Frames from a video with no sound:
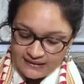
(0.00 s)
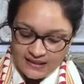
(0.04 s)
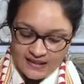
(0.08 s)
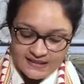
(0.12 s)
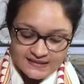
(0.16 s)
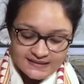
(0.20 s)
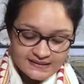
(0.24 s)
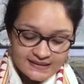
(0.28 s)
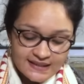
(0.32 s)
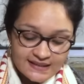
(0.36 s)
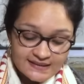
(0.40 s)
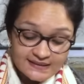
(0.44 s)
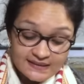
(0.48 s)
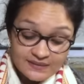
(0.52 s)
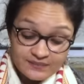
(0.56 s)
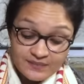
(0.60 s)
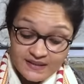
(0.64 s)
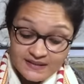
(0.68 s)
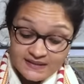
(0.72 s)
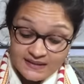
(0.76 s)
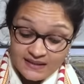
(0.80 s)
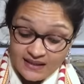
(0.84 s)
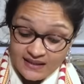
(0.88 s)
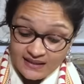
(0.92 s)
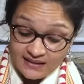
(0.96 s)
last night's
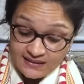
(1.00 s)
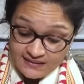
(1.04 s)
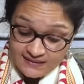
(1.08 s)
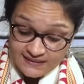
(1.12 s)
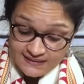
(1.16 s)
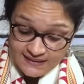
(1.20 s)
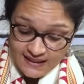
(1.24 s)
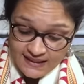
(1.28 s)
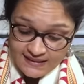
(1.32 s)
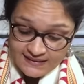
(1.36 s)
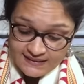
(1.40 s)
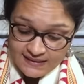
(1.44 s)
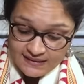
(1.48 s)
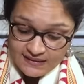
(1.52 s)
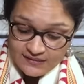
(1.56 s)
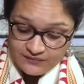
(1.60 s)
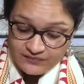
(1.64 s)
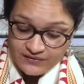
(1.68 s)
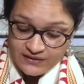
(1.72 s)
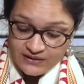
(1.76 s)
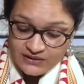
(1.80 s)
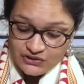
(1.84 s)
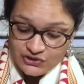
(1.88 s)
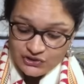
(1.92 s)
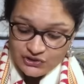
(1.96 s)
amazing anal sex, and the
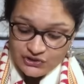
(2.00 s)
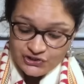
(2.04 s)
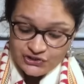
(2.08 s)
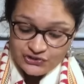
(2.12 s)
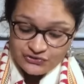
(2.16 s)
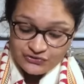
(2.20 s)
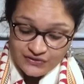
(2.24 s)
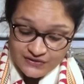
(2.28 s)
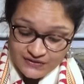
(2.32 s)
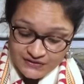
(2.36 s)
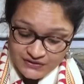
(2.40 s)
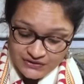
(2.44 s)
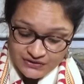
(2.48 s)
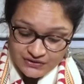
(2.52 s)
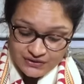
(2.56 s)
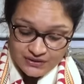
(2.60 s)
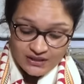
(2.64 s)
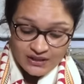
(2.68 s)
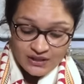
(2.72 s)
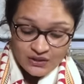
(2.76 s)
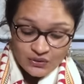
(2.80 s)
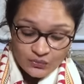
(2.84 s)
fictitious tryst